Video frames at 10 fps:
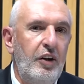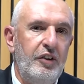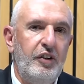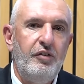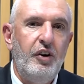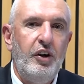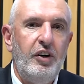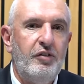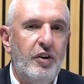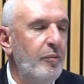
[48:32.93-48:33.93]
You've heard
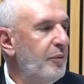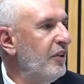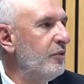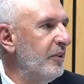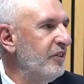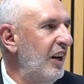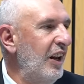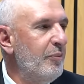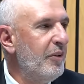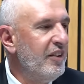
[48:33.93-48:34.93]
it from Prince
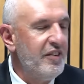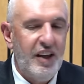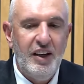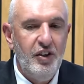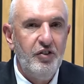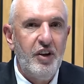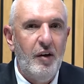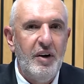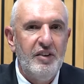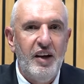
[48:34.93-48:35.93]
Mashele. Prince, thank you so
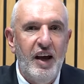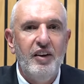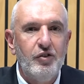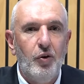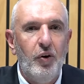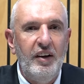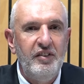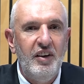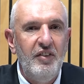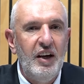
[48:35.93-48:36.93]
much, as always,
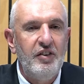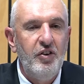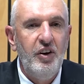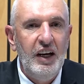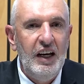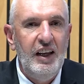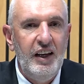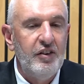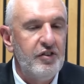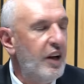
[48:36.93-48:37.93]
giving us really
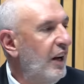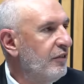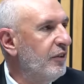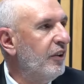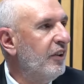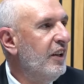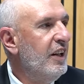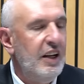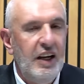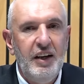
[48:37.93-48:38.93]
insightful
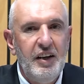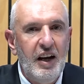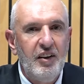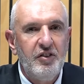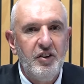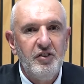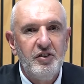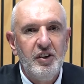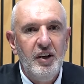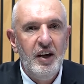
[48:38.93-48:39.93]

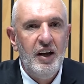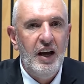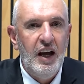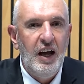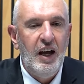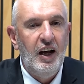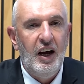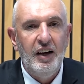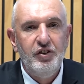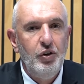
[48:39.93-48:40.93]
analysis.
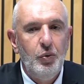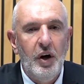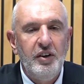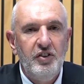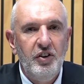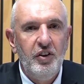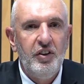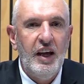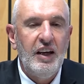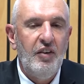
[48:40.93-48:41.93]
I do want to
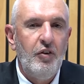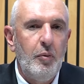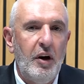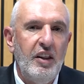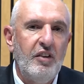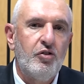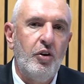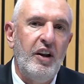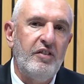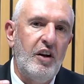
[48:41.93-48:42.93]
thank everybody that's
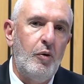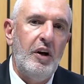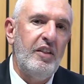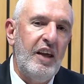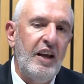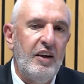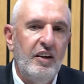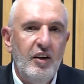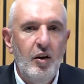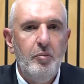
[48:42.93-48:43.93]
joined us. And I want to thank
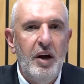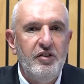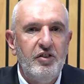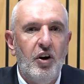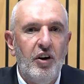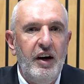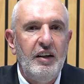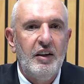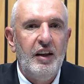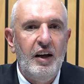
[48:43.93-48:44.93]
Pace Car
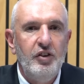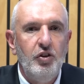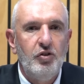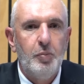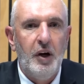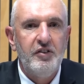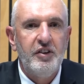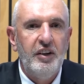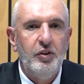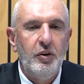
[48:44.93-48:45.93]
Rental, our new
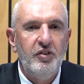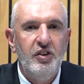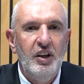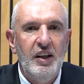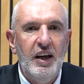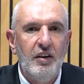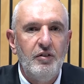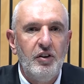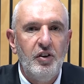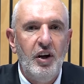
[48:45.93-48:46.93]
sponsor. You would have seen the
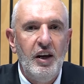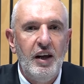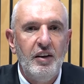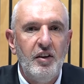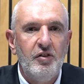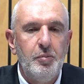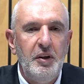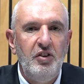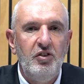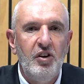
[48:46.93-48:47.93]
advert earlier in this
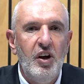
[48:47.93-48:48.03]
piece.